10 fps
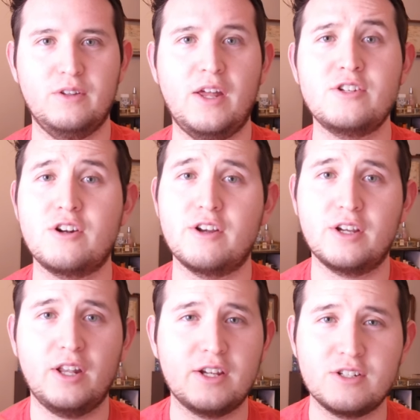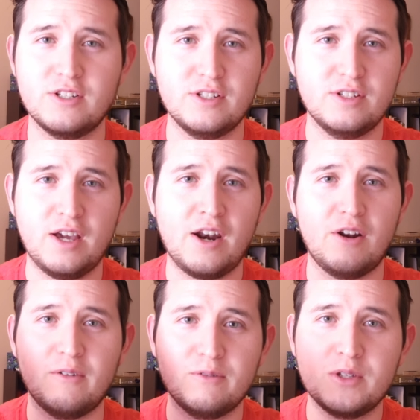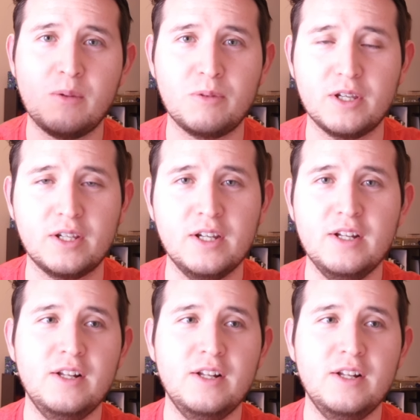Legendary Collection, I don't know, something